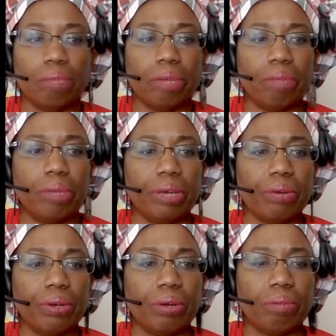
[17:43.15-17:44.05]
And my
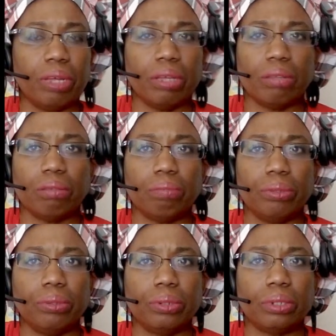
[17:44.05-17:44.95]
battery on my
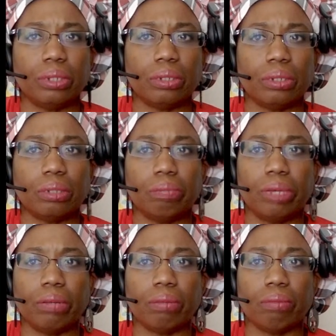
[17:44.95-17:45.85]
computer says it's
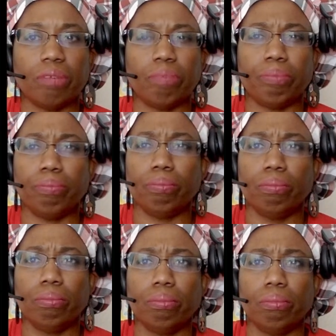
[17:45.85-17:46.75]
about my,
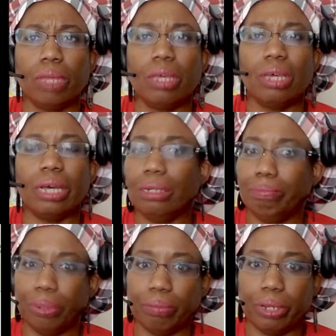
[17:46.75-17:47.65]
I
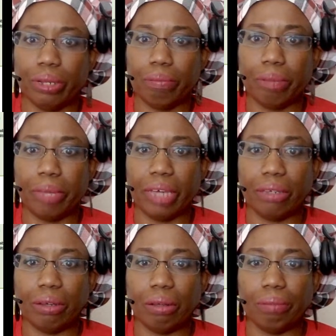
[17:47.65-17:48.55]
didn't plug up my
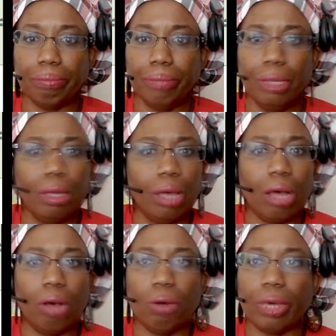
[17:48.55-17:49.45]
Mac, y'all.
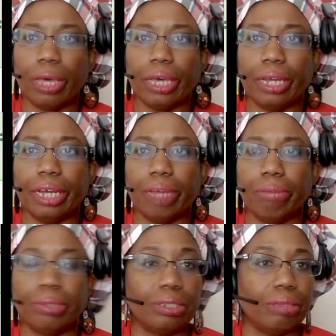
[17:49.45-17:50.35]
Okay, I got
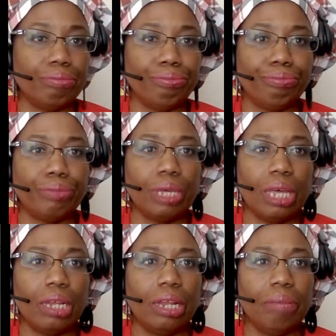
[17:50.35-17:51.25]
9%.
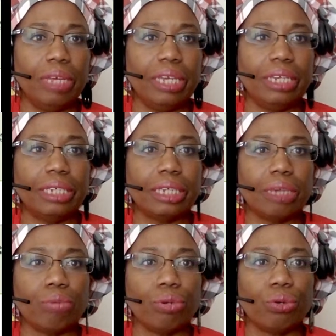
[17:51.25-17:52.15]
Let me end this
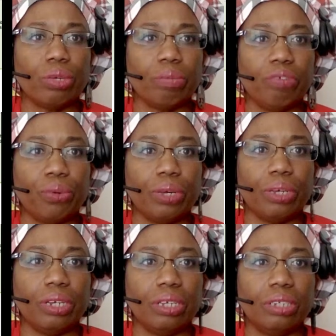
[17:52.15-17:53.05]
up real quick before
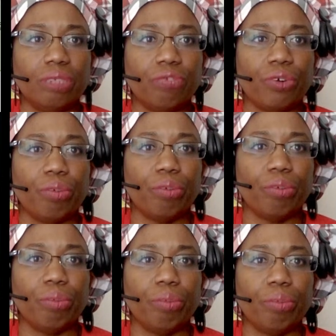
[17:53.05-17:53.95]
it ends it for me.